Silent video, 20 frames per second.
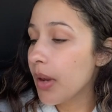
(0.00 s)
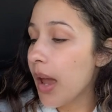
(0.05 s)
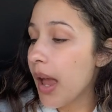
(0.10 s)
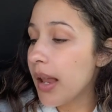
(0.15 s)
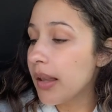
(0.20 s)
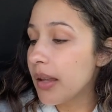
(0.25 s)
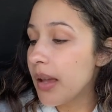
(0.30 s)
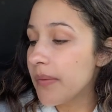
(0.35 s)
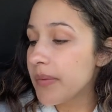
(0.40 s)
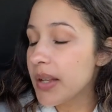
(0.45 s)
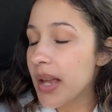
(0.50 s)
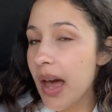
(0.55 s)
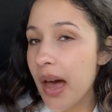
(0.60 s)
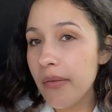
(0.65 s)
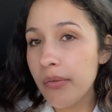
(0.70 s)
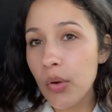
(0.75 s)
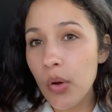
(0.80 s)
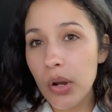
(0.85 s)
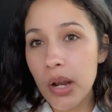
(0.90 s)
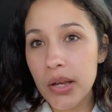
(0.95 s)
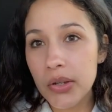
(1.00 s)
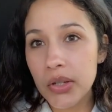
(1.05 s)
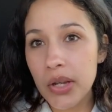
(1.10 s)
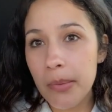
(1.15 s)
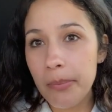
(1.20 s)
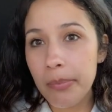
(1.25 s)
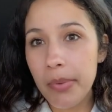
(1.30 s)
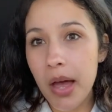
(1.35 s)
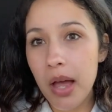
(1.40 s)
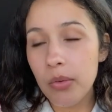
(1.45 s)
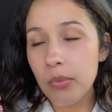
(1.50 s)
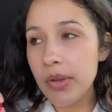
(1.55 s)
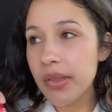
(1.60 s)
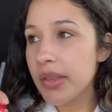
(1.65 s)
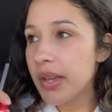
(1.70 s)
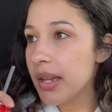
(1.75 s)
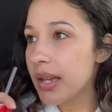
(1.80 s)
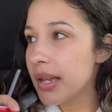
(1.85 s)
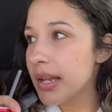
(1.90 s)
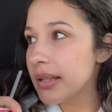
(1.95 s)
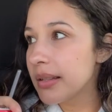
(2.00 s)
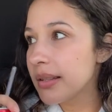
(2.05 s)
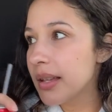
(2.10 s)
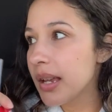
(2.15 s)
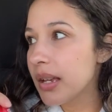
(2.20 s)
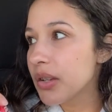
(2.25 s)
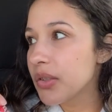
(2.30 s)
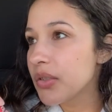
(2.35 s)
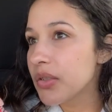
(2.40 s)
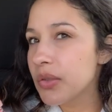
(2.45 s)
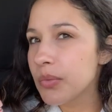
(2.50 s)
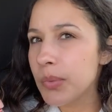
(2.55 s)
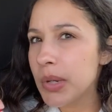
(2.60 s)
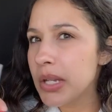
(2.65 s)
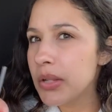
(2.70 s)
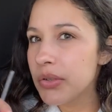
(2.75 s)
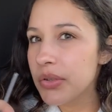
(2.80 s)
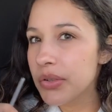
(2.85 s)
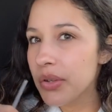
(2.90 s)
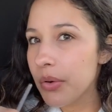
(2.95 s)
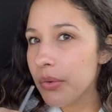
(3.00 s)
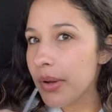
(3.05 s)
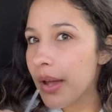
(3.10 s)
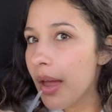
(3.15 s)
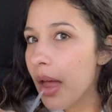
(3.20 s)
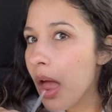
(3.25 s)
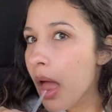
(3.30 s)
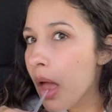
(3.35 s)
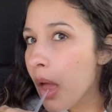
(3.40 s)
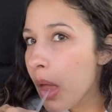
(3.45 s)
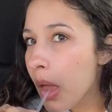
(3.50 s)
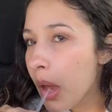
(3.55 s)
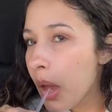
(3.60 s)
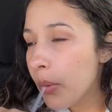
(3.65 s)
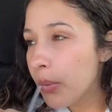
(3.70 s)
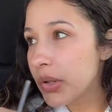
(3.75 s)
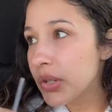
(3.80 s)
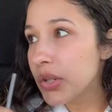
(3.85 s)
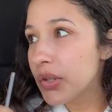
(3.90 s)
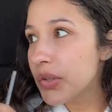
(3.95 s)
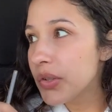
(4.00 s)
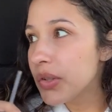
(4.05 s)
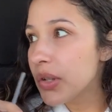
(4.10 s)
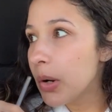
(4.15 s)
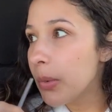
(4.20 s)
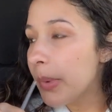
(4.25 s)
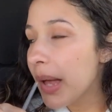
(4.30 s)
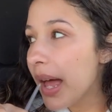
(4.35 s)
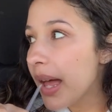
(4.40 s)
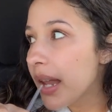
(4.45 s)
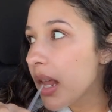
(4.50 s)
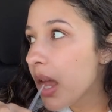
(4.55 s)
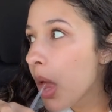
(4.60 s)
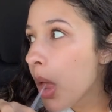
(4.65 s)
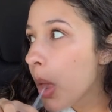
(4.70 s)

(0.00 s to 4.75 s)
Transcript: I love to have cola champagne with it. It's like a sweet soda, which is so bad.